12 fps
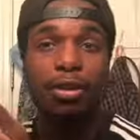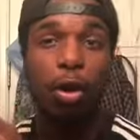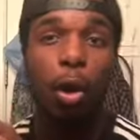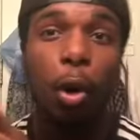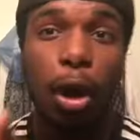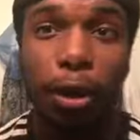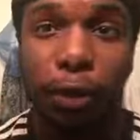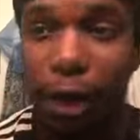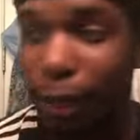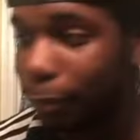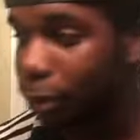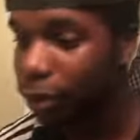oil right,
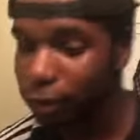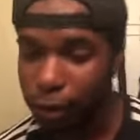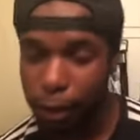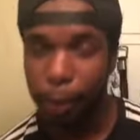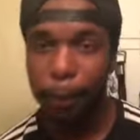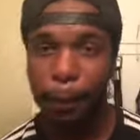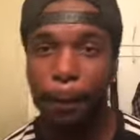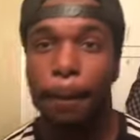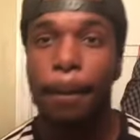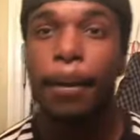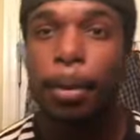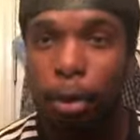she say,
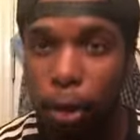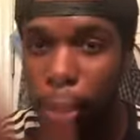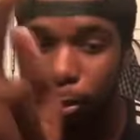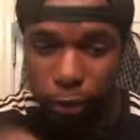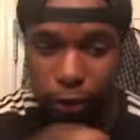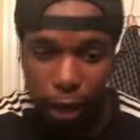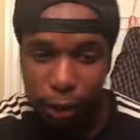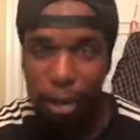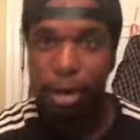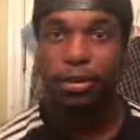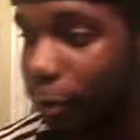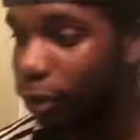come stand right
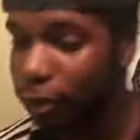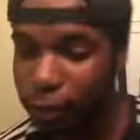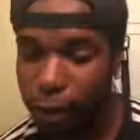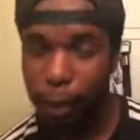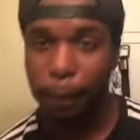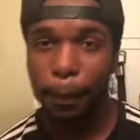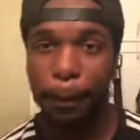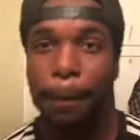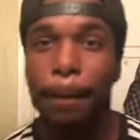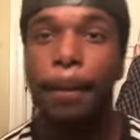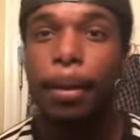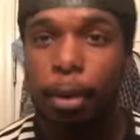this up. She say,
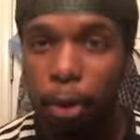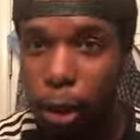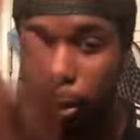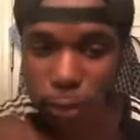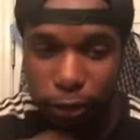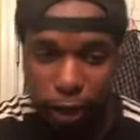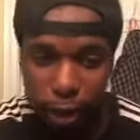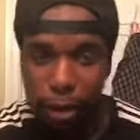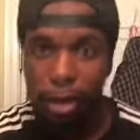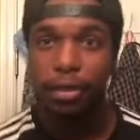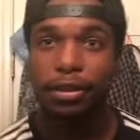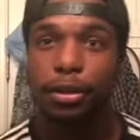come stand right
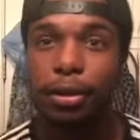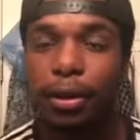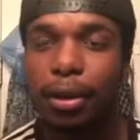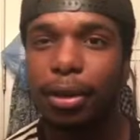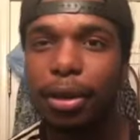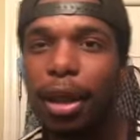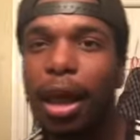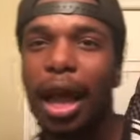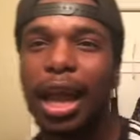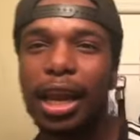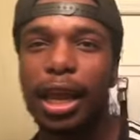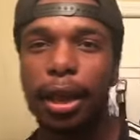this up. I
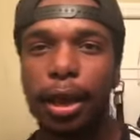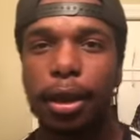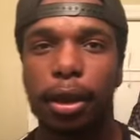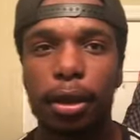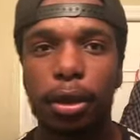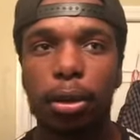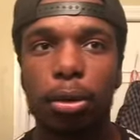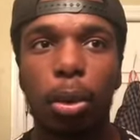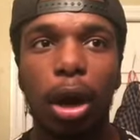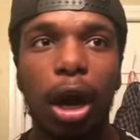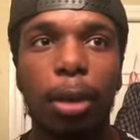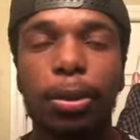like, what
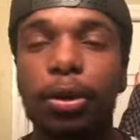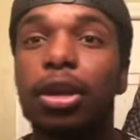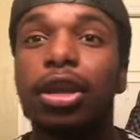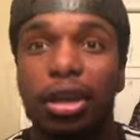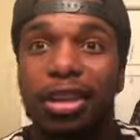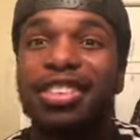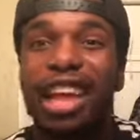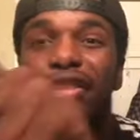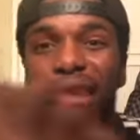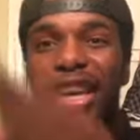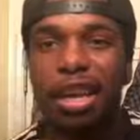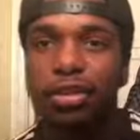happened? Stand right
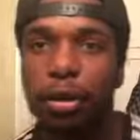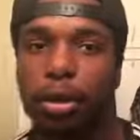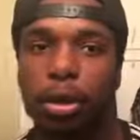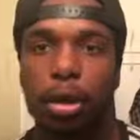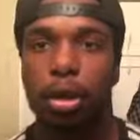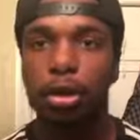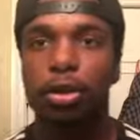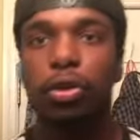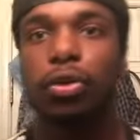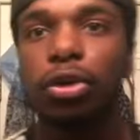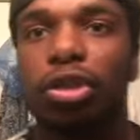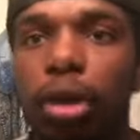this up. So
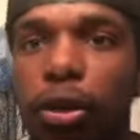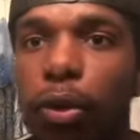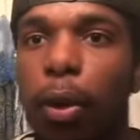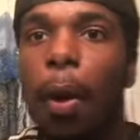she goes so,